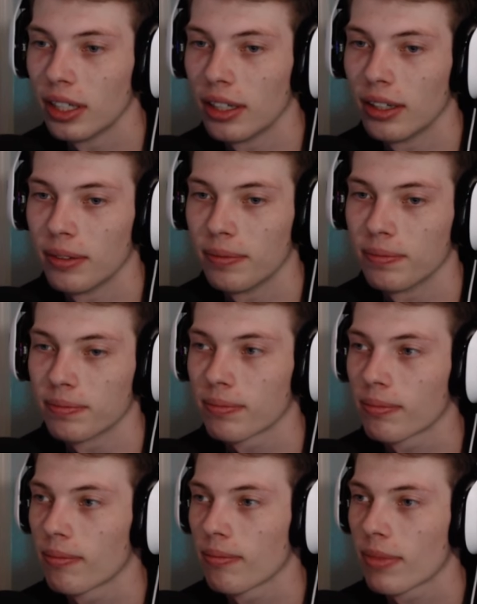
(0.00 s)

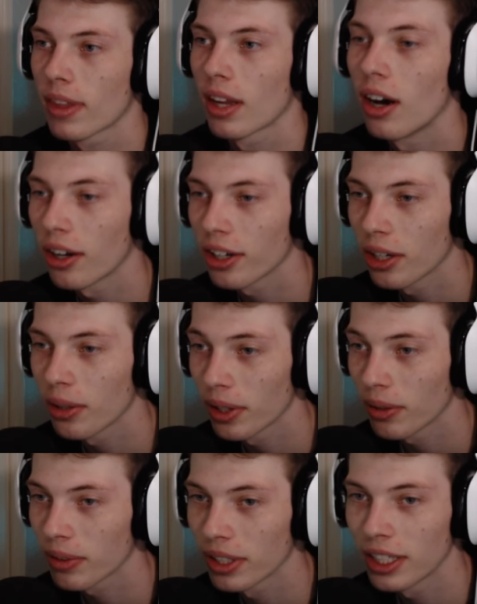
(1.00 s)
Audio, we
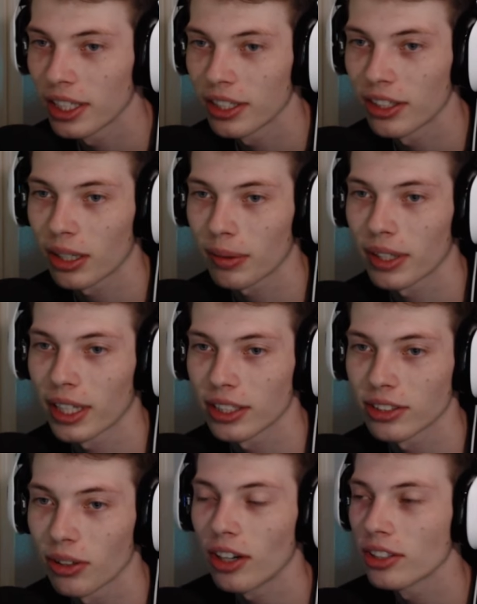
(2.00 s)
don't really need to talk about
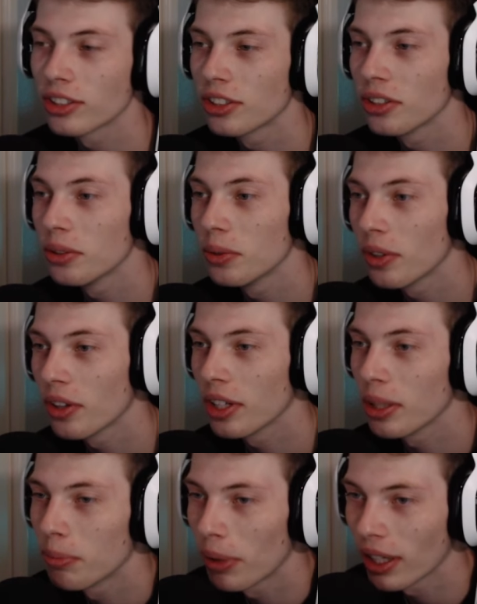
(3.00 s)
that. On to
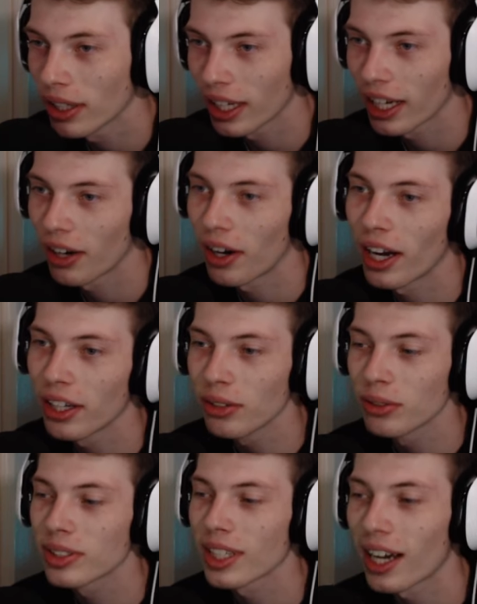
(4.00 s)
the button layout. I
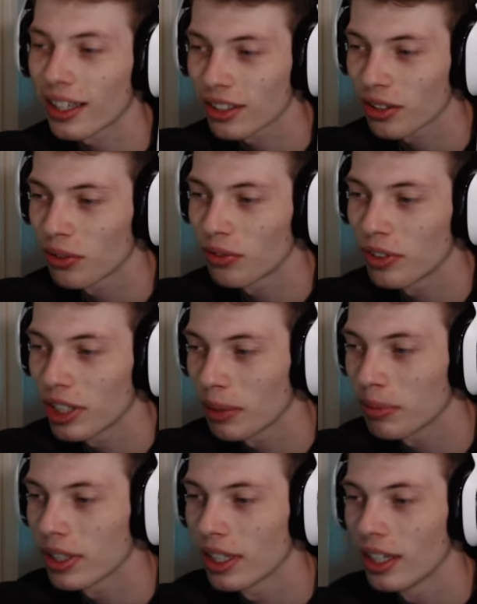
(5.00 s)
use tactical
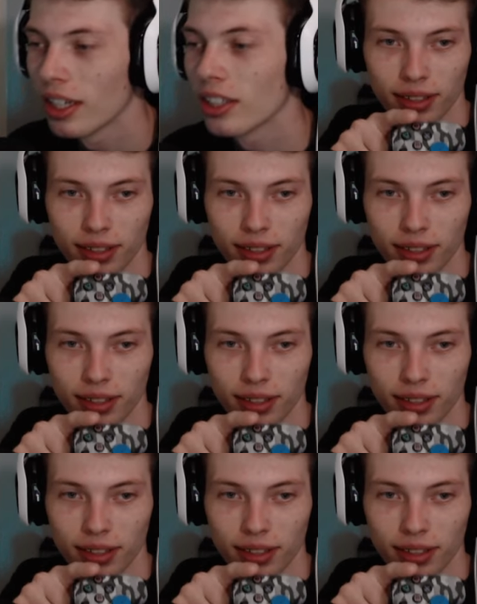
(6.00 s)
flipped.